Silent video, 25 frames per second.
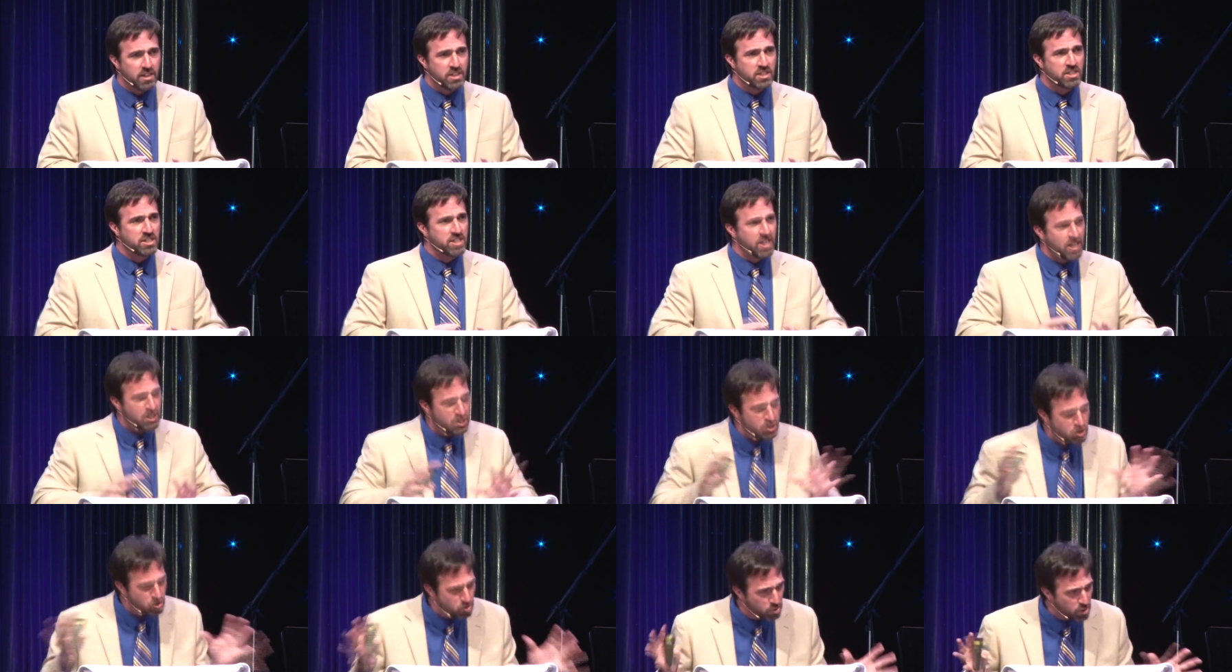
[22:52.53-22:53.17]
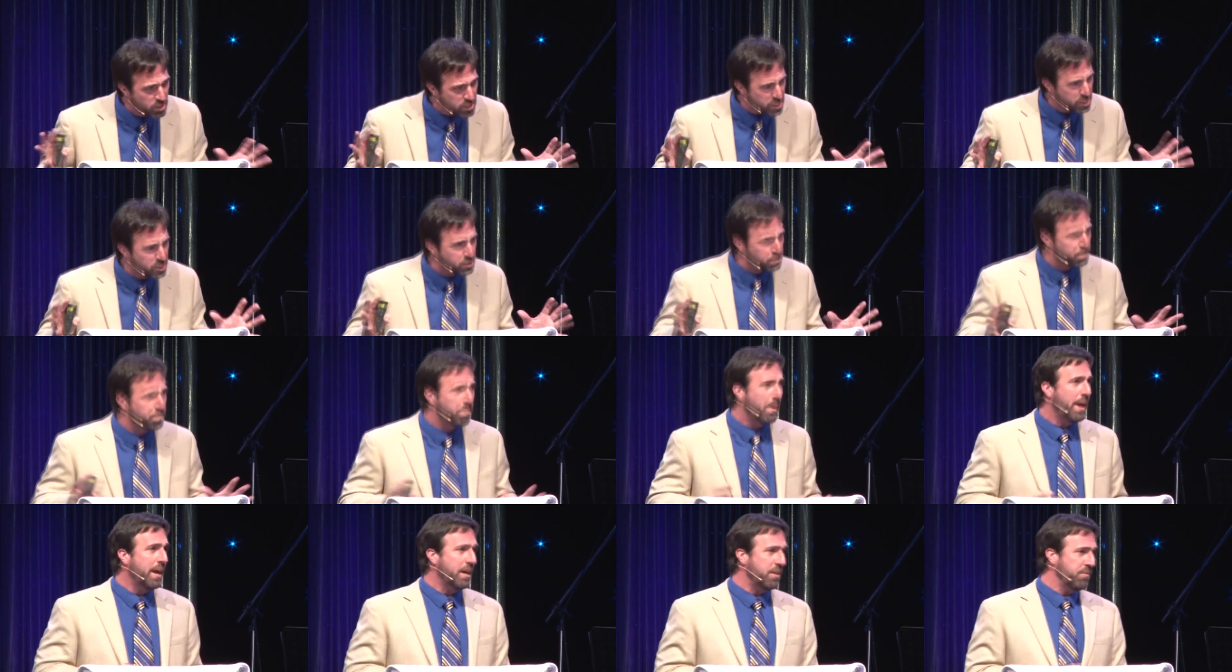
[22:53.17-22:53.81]

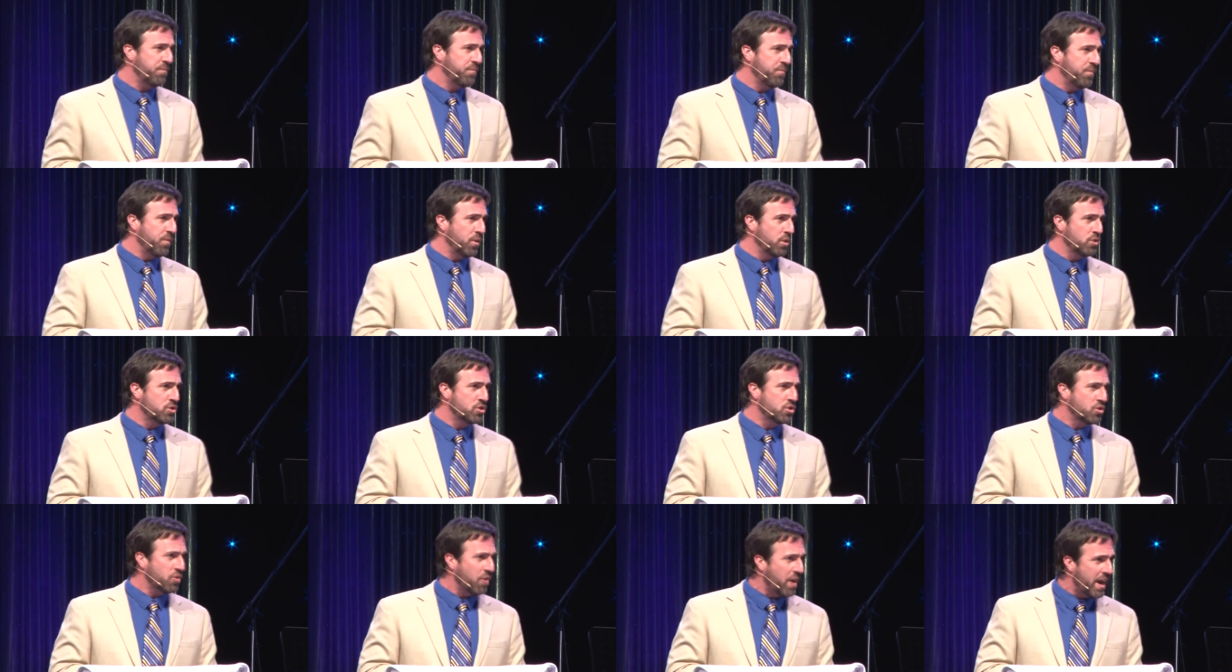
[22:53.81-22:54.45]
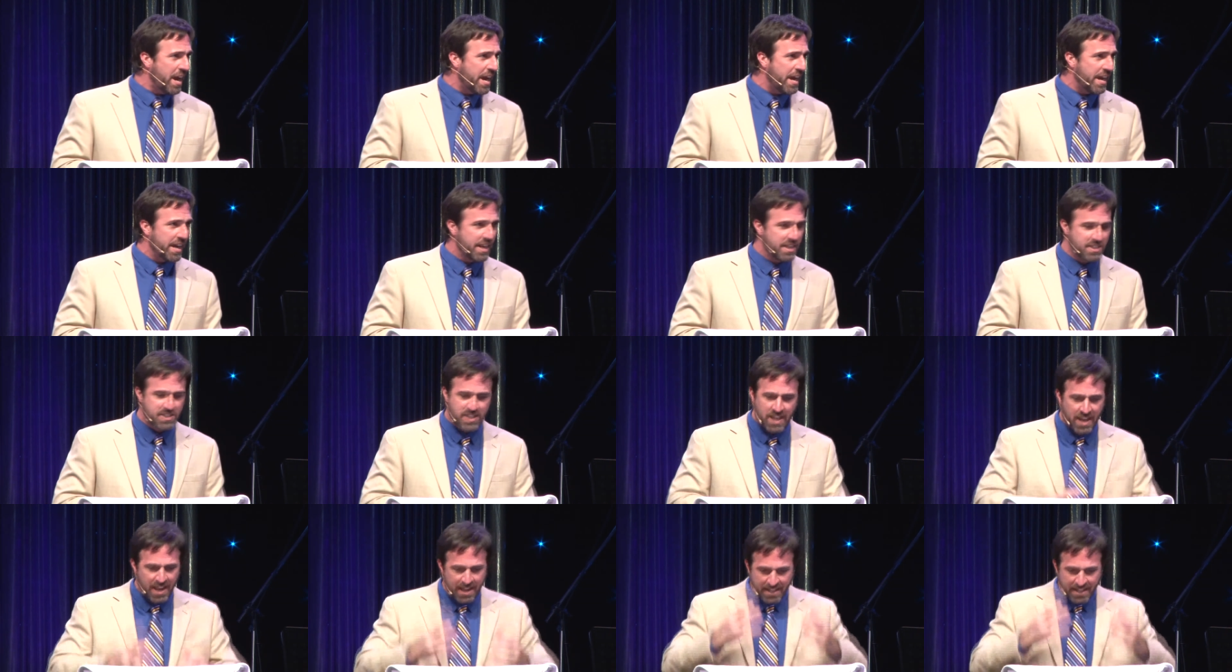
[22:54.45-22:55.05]
disrespectful trades.